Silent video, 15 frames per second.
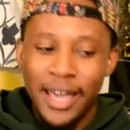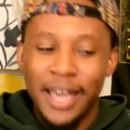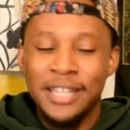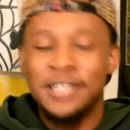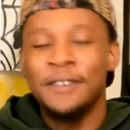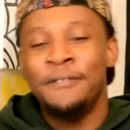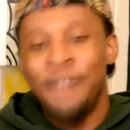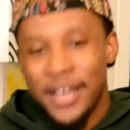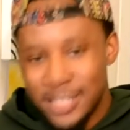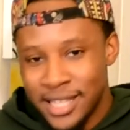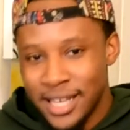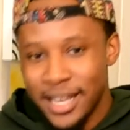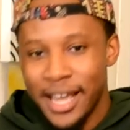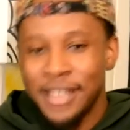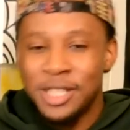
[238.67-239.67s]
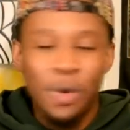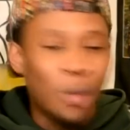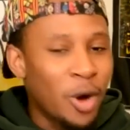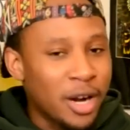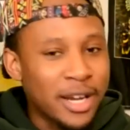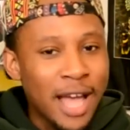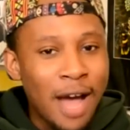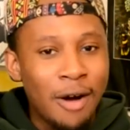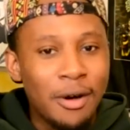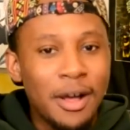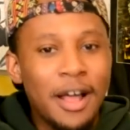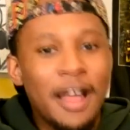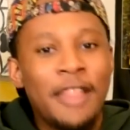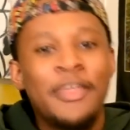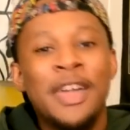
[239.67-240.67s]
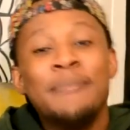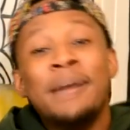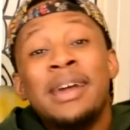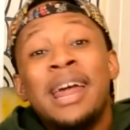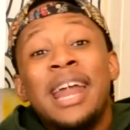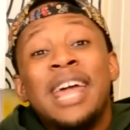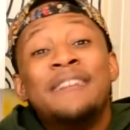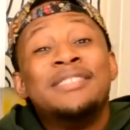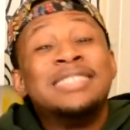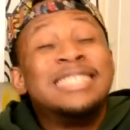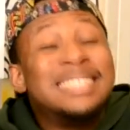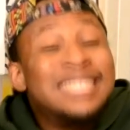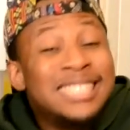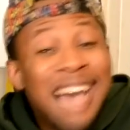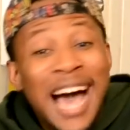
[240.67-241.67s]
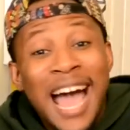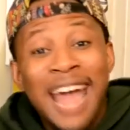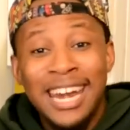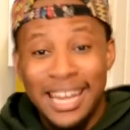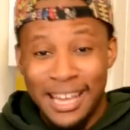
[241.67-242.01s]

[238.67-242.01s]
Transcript: It's a visit. It's a workout. They might not even sign